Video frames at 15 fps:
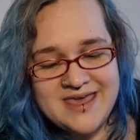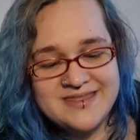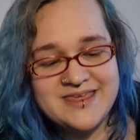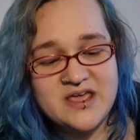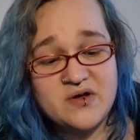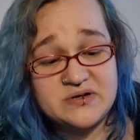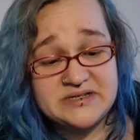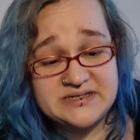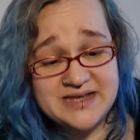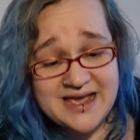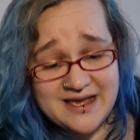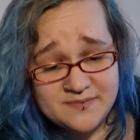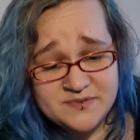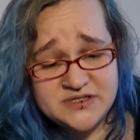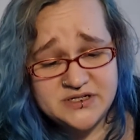They got it
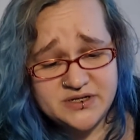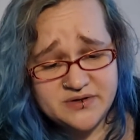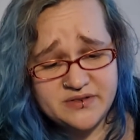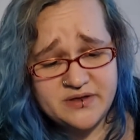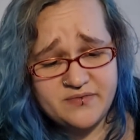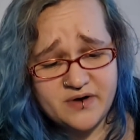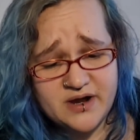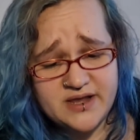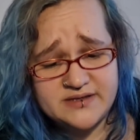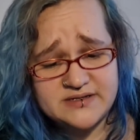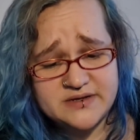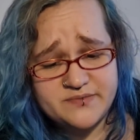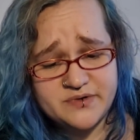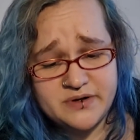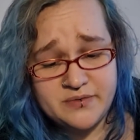absolutely right,
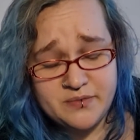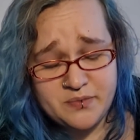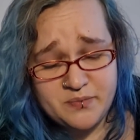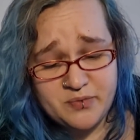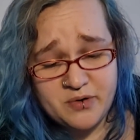and when it would